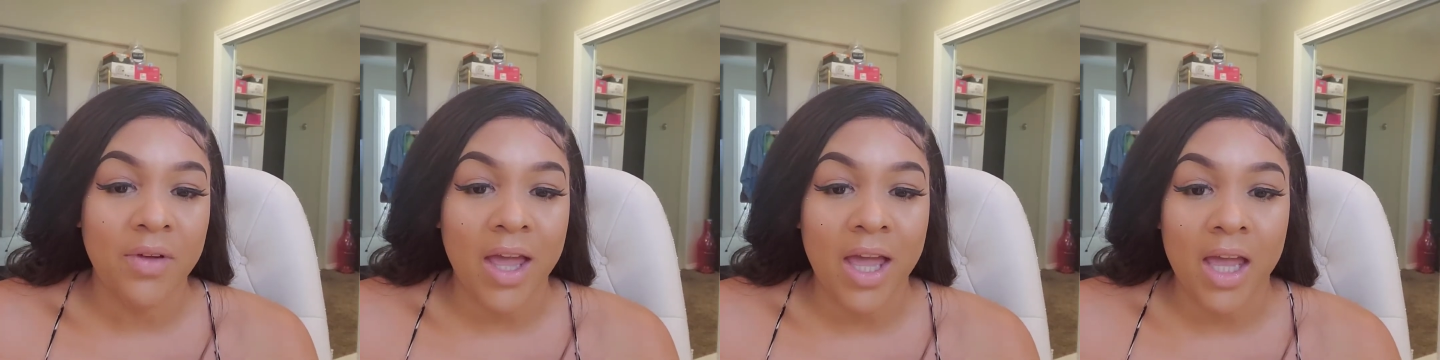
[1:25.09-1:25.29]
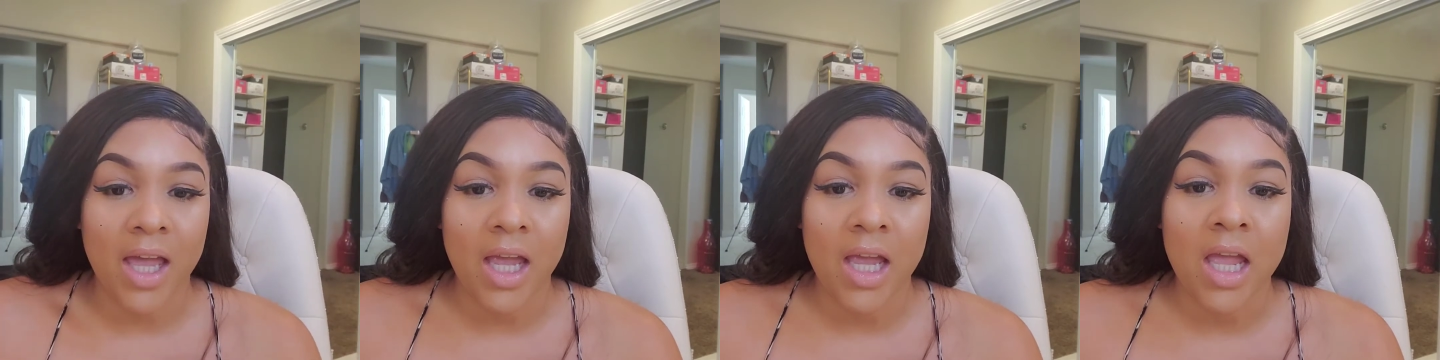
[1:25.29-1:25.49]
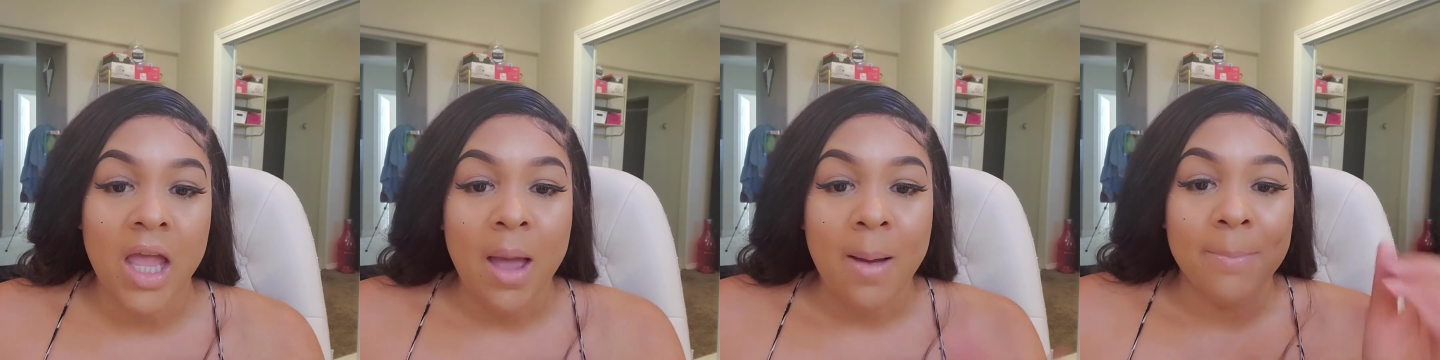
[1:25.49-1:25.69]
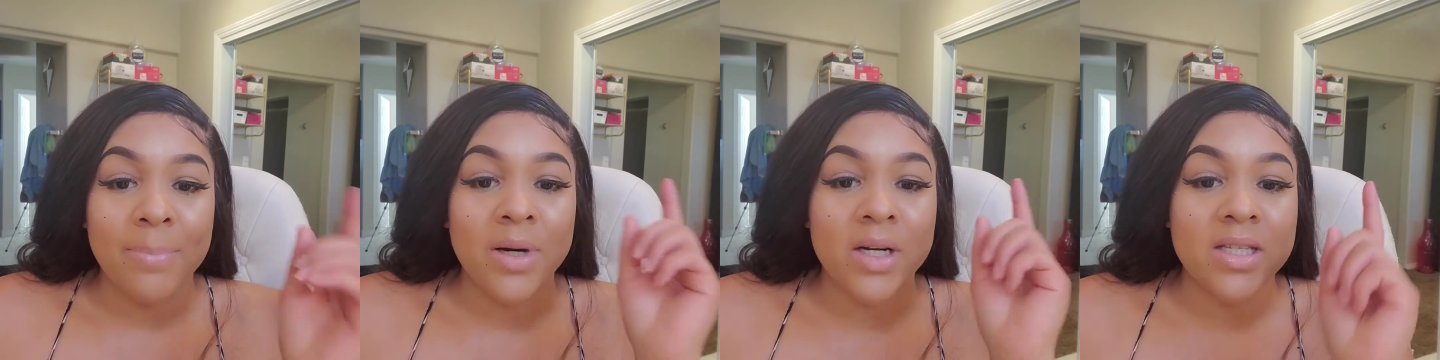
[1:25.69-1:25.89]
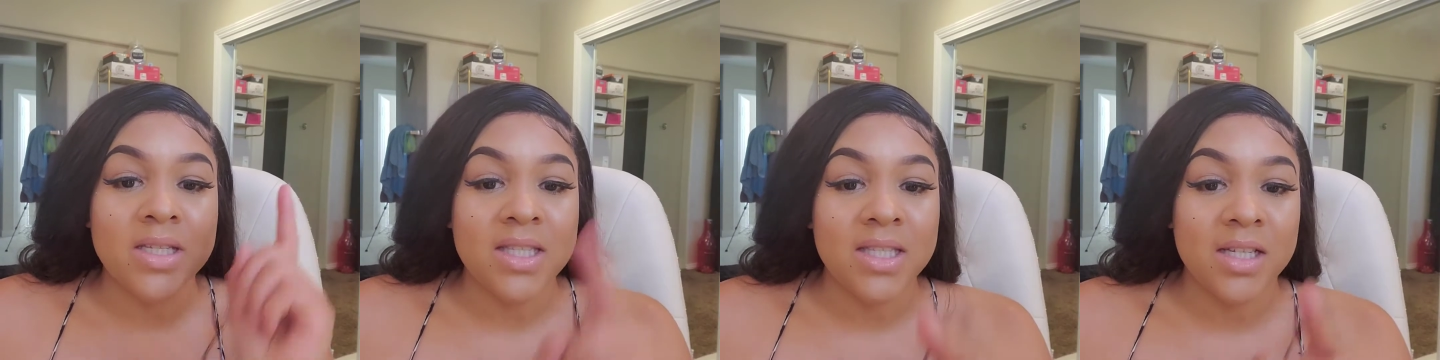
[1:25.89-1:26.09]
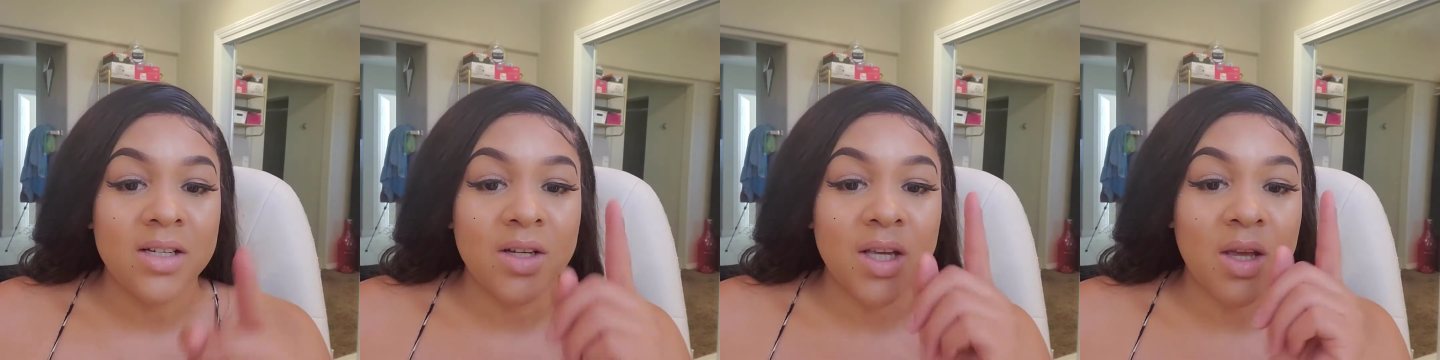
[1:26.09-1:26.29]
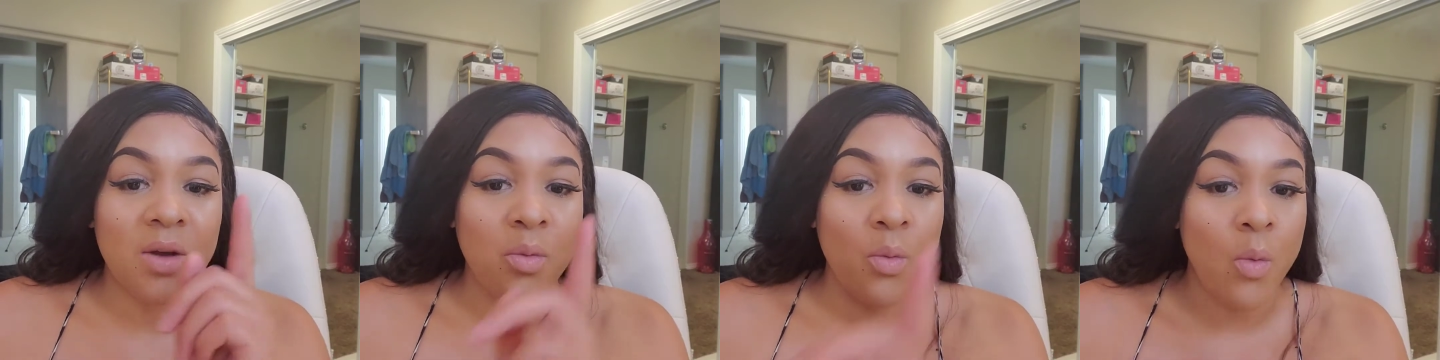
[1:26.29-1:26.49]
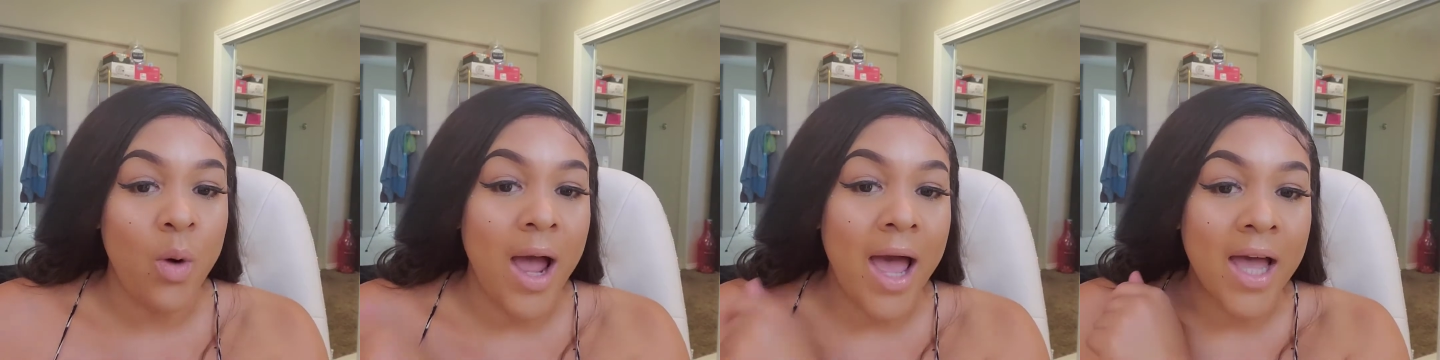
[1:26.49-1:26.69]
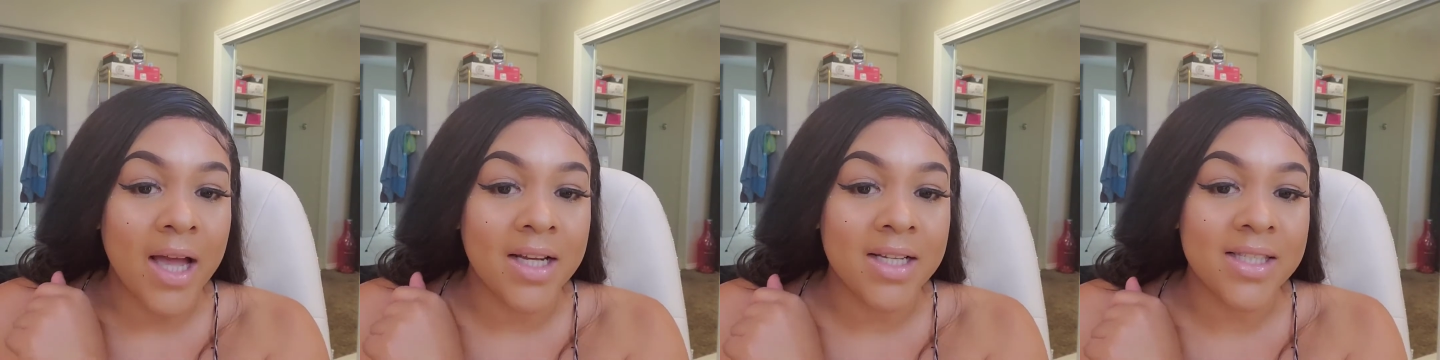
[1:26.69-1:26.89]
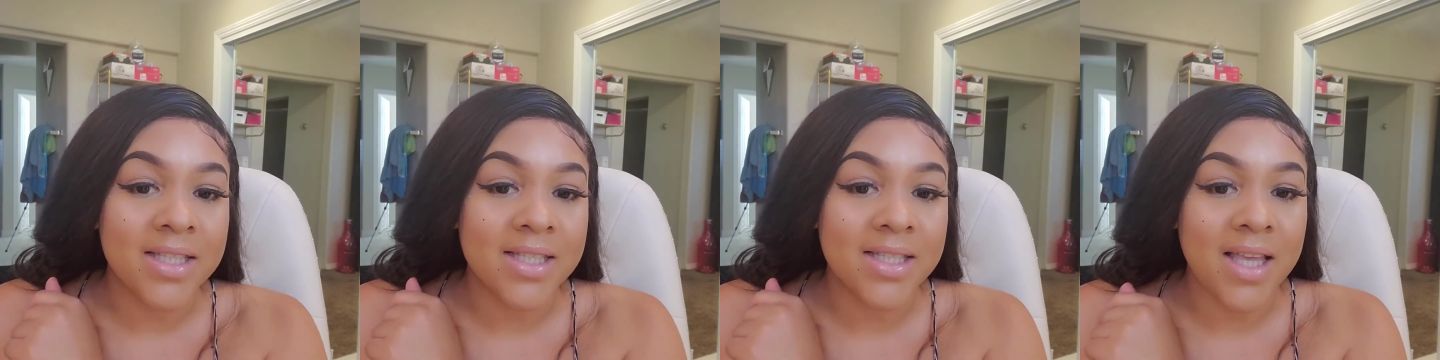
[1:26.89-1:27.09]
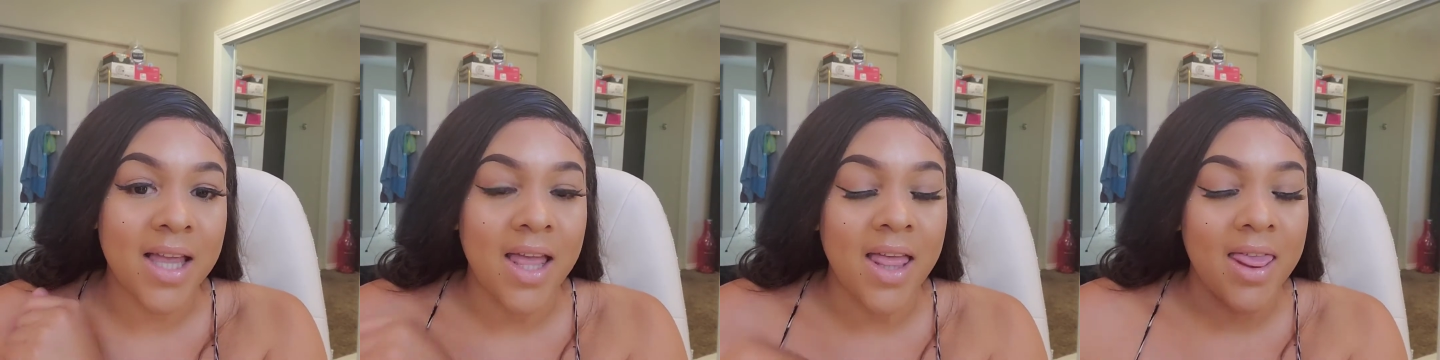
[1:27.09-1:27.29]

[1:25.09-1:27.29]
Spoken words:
a Brazilian wax,